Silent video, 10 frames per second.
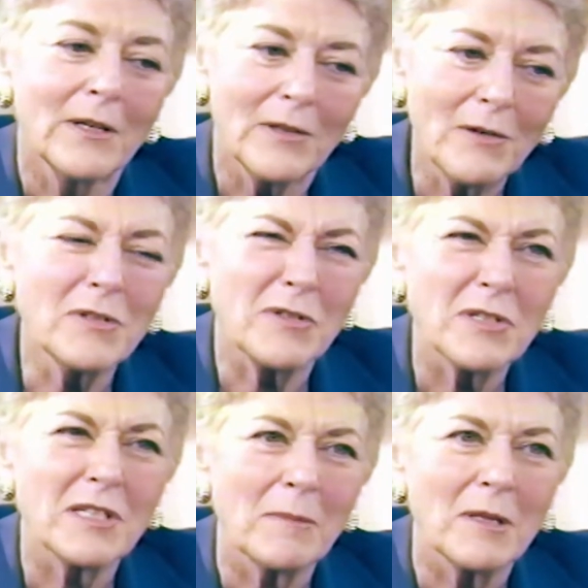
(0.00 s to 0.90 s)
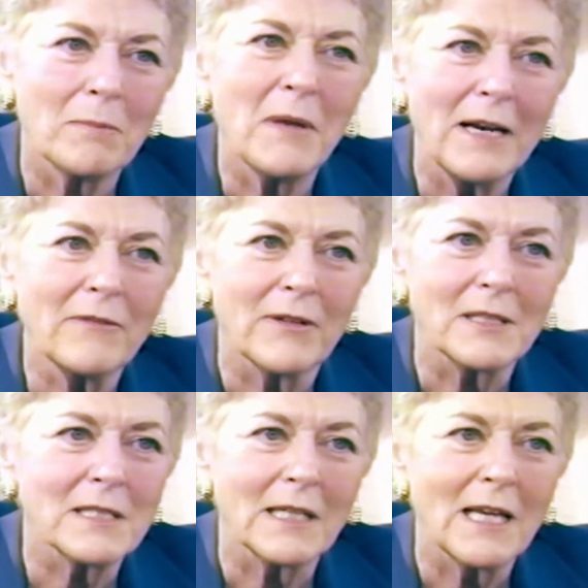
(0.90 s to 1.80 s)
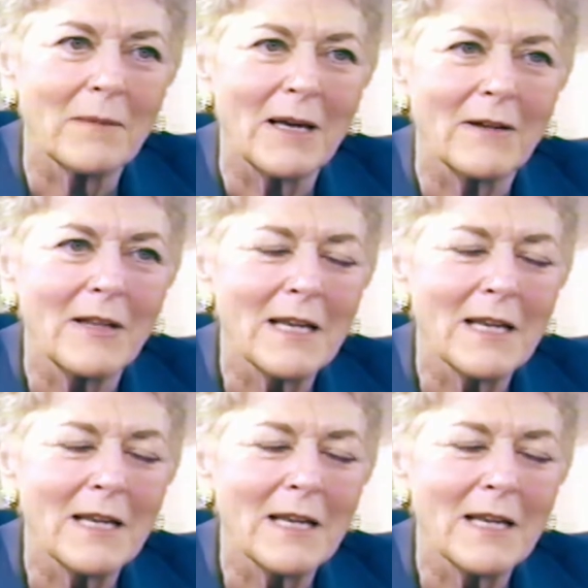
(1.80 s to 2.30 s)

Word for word: you know, those are some of the benefits that came out of it.